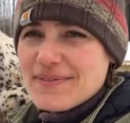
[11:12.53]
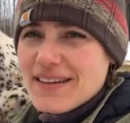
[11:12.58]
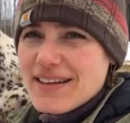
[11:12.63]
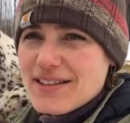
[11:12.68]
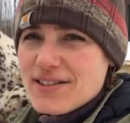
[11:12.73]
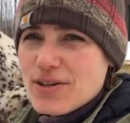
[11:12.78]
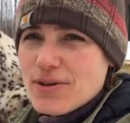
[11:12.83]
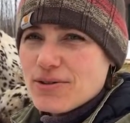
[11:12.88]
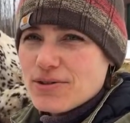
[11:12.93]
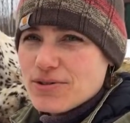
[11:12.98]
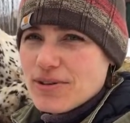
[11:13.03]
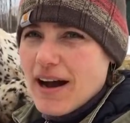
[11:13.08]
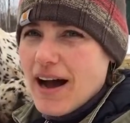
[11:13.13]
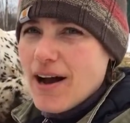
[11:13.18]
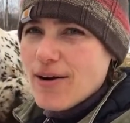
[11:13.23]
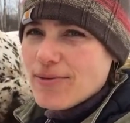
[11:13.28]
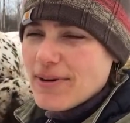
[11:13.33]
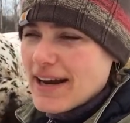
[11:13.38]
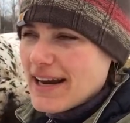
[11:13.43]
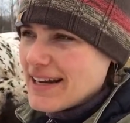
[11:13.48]
So
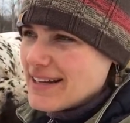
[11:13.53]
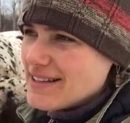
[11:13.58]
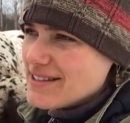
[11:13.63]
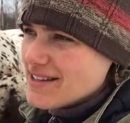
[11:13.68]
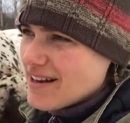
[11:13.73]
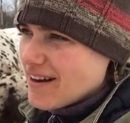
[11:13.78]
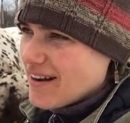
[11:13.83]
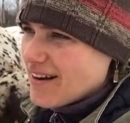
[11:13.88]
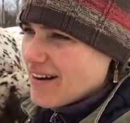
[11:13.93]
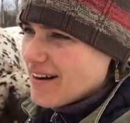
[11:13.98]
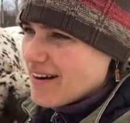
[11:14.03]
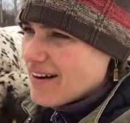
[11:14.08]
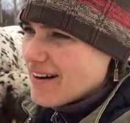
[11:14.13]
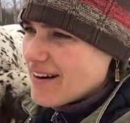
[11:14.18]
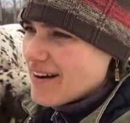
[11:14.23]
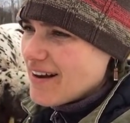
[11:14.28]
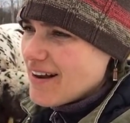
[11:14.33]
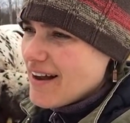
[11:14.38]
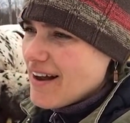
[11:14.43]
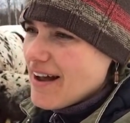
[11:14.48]
draw reins
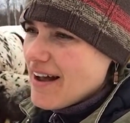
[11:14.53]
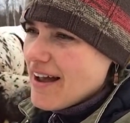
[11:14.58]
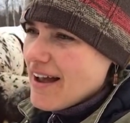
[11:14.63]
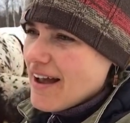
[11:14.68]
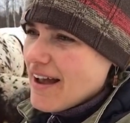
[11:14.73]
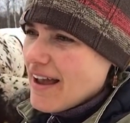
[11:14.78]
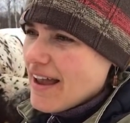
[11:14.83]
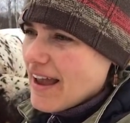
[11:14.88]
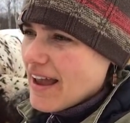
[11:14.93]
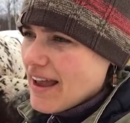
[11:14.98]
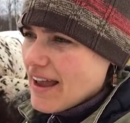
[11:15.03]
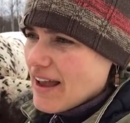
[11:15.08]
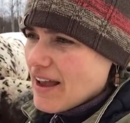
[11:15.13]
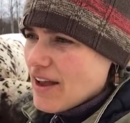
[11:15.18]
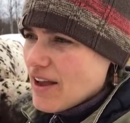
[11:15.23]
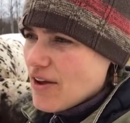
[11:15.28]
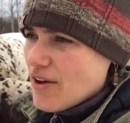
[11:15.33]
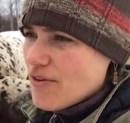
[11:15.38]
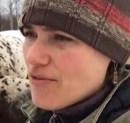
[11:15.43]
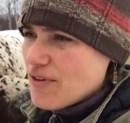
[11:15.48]
are
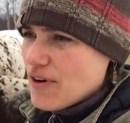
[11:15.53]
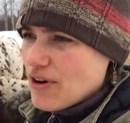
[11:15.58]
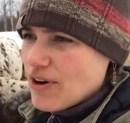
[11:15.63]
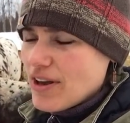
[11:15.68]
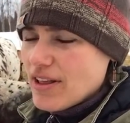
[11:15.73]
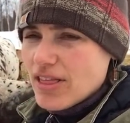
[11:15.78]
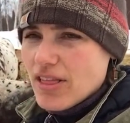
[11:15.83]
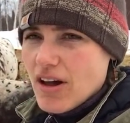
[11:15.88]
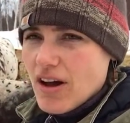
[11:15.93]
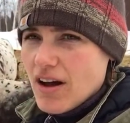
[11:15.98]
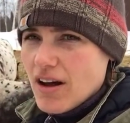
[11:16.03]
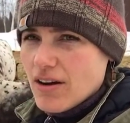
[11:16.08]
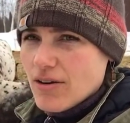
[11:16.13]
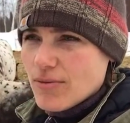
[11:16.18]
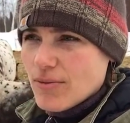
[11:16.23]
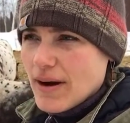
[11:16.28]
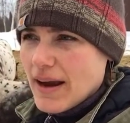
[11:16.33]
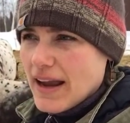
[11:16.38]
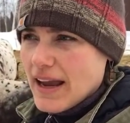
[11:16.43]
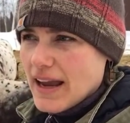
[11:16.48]
a very long
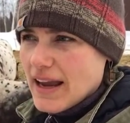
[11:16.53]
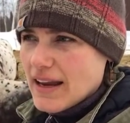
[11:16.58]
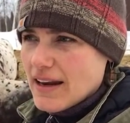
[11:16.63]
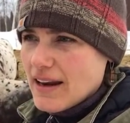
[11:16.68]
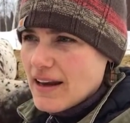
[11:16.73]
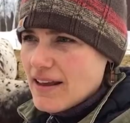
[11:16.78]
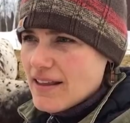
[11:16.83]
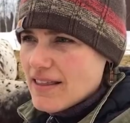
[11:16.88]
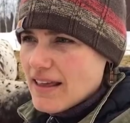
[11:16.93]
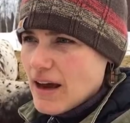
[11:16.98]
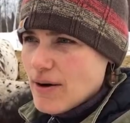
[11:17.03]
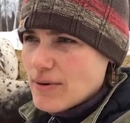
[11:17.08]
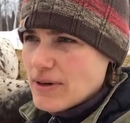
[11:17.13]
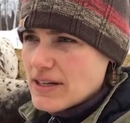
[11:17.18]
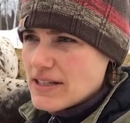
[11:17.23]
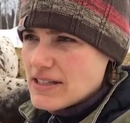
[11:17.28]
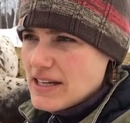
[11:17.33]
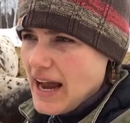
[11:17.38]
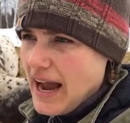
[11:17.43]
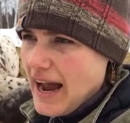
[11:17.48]
rein that would
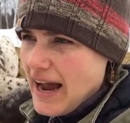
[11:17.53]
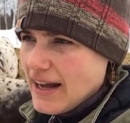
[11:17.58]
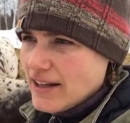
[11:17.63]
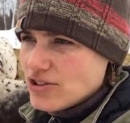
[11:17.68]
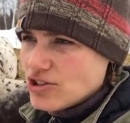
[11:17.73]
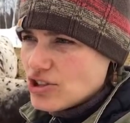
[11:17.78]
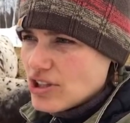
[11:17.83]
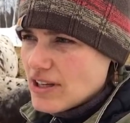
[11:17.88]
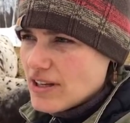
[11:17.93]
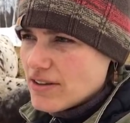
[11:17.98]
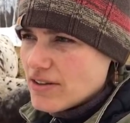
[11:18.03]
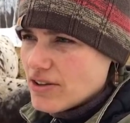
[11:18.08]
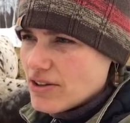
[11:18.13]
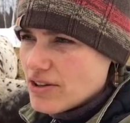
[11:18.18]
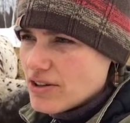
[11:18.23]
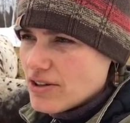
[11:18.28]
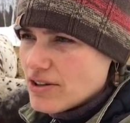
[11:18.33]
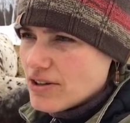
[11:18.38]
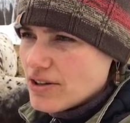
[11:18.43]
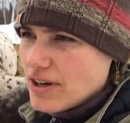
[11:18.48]
attach
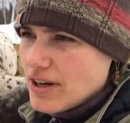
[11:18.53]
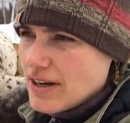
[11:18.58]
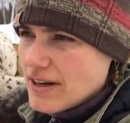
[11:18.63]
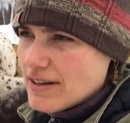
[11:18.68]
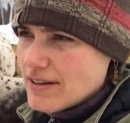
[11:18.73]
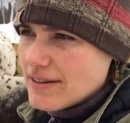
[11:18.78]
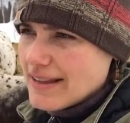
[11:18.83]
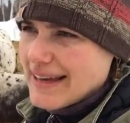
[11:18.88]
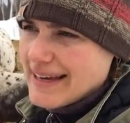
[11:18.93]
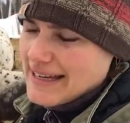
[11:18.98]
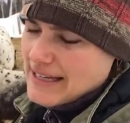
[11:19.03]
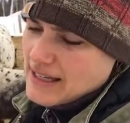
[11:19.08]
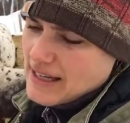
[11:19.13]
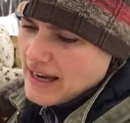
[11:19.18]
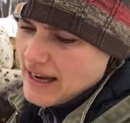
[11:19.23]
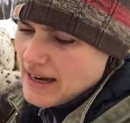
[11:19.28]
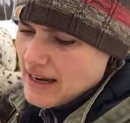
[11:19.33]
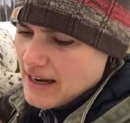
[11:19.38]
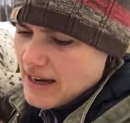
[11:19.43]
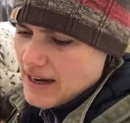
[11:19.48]
either like
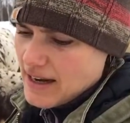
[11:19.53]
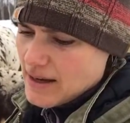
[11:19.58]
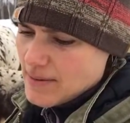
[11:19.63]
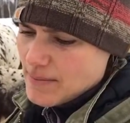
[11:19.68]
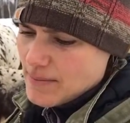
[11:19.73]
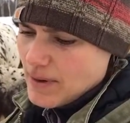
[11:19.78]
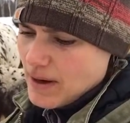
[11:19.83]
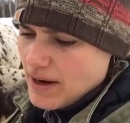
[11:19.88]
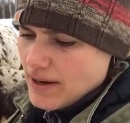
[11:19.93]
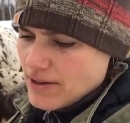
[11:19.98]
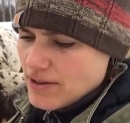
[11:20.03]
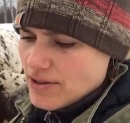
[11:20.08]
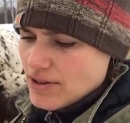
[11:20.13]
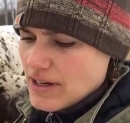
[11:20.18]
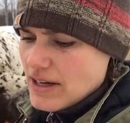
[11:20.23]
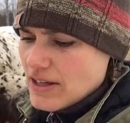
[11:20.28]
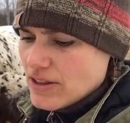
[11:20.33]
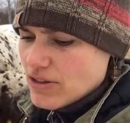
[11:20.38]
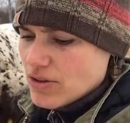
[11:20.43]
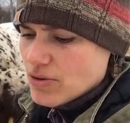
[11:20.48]

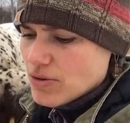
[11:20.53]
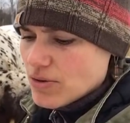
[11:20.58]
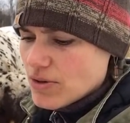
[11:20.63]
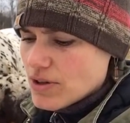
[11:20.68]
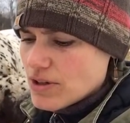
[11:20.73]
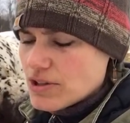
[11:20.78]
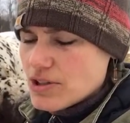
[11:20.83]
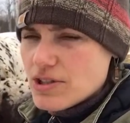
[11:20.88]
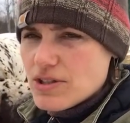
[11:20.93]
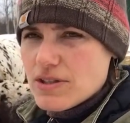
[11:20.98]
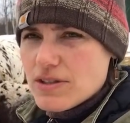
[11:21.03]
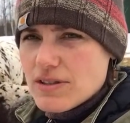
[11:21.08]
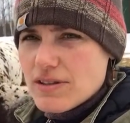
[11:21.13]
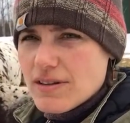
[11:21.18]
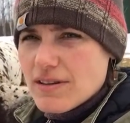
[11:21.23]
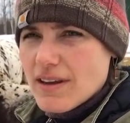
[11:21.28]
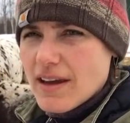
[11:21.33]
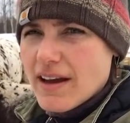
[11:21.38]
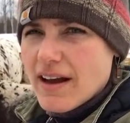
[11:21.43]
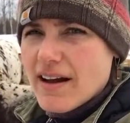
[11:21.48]
underneath the horse,
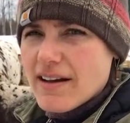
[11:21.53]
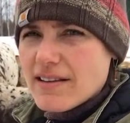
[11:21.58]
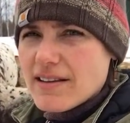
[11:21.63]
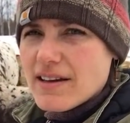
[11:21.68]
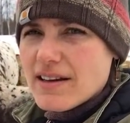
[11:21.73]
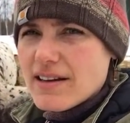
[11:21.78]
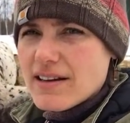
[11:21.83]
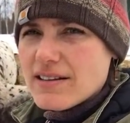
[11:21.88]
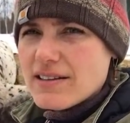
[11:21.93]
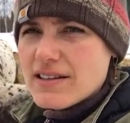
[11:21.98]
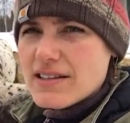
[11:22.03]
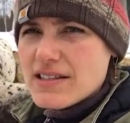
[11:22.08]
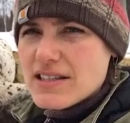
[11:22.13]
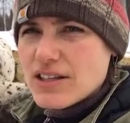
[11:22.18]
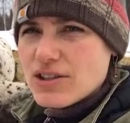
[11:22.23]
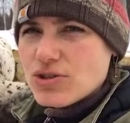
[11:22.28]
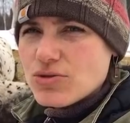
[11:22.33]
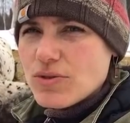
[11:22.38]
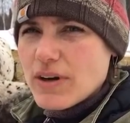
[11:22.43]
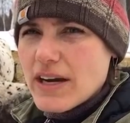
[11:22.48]
like on the
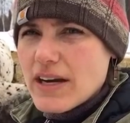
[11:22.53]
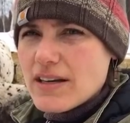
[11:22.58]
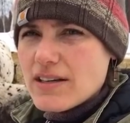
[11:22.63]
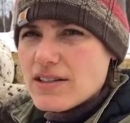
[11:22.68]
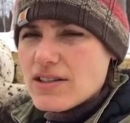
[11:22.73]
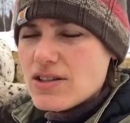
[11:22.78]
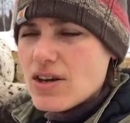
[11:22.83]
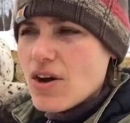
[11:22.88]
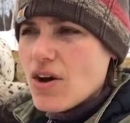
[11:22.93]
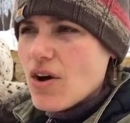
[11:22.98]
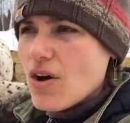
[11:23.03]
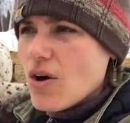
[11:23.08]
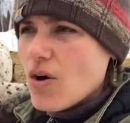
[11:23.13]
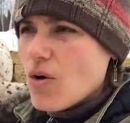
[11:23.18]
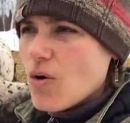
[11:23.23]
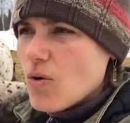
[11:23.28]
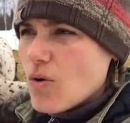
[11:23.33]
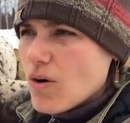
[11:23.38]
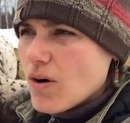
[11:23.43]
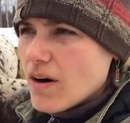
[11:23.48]
cinch rings,
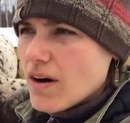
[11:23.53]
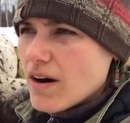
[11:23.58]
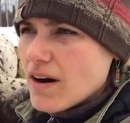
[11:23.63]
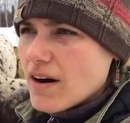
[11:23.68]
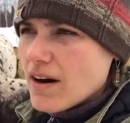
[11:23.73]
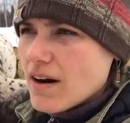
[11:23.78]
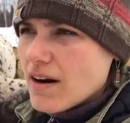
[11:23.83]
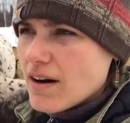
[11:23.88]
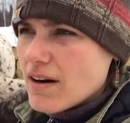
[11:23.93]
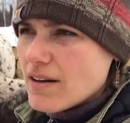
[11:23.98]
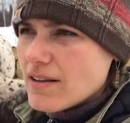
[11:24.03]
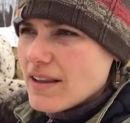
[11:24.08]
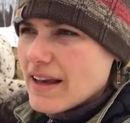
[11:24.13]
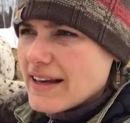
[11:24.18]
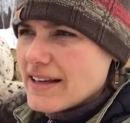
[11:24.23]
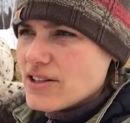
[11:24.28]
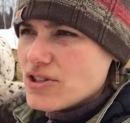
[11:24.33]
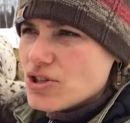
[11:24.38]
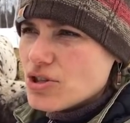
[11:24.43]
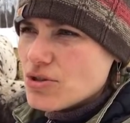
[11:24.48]
or
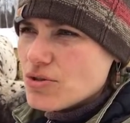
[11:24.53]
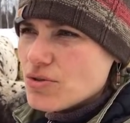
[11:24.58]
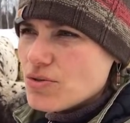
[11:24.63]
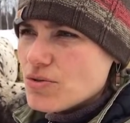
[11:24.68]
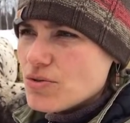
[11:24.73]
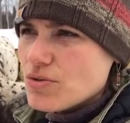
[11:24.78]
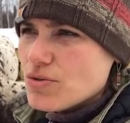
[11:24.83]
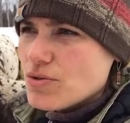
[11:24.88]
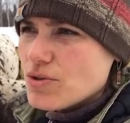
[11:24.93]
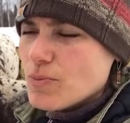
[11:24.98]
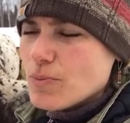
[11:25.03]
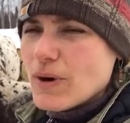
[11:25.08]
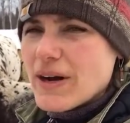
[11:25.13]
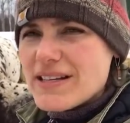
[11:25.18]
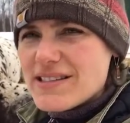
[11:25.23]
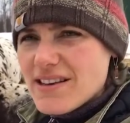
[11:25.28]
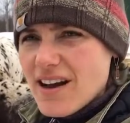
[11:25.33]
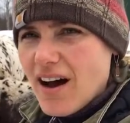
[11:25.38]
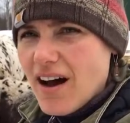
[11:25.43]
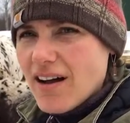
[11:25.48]
like to the
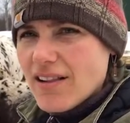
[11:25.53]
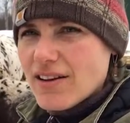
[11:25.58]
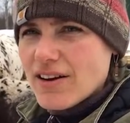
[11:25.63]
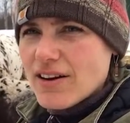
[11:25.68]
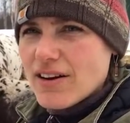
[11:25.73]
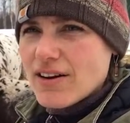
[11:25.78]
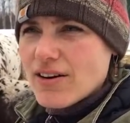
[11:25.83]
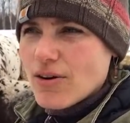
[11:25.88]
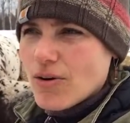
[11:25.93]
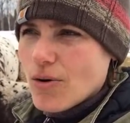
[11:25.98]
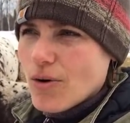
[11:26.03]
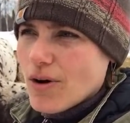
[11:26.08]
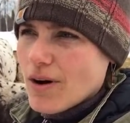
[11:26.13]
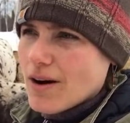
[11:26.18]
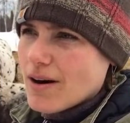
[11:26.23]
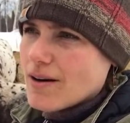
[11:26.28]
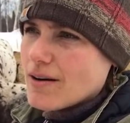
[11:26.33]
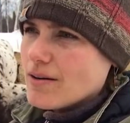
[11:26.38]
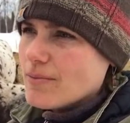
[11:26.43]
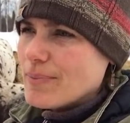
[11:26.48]
breast collar
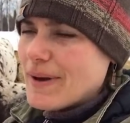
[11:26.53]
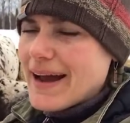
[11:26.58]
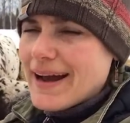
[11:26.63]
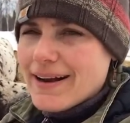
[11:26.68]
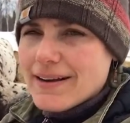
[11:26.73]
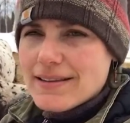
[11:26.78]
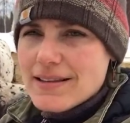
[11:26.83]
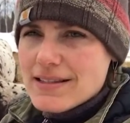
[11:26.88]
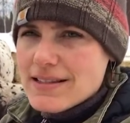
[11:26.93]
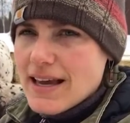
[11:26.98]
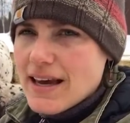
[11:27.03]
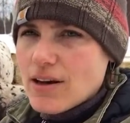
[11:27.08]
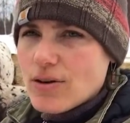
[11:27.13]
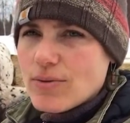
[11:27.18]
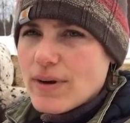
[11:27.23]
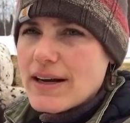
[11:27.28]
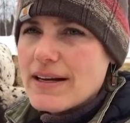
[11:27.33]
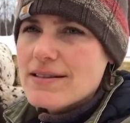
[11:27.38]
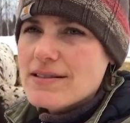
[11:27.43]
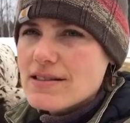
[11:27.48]
or back at the saddle
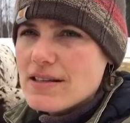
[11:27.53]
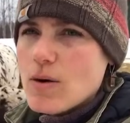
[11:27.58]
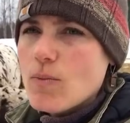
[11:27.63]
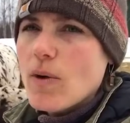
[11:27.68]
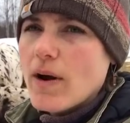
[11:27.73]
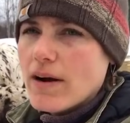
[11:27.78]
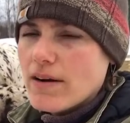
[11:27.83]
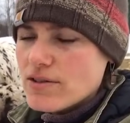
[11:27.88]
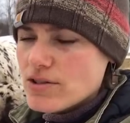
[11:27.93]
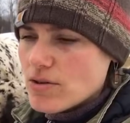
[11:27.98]
rings somewhere.